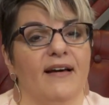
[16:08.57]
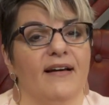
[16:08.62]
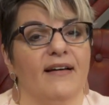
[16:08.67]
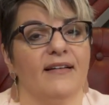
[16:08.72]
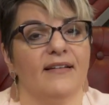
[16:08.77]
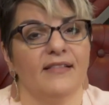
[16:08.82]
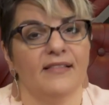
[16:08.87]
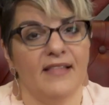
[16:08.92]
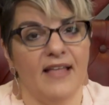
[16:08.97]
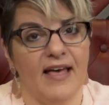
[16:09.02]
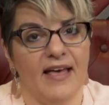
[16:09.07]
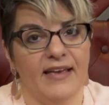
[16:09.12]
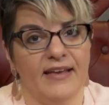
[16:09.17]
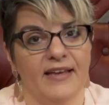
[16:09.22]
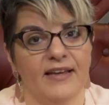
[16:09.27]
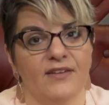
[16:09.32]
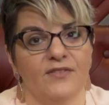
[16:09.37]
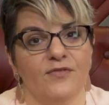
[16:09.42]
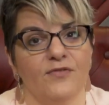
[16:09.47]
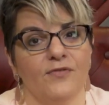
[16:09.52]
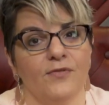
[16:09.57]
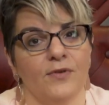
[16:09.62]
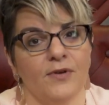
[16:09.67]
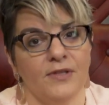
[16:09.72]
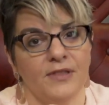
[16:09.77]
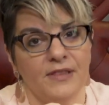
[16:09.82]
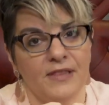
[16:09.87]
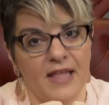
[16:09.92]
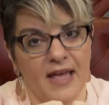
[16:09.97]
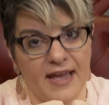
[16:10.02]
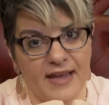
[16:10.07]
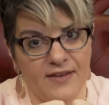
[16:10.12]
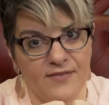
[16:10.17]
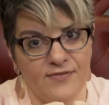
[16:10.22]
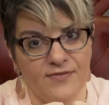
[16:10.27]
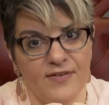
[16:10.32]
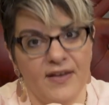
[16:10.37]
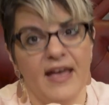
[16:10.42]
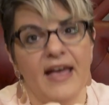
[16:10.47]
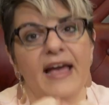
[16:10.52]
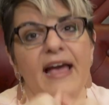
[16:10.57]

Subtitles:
a client for life.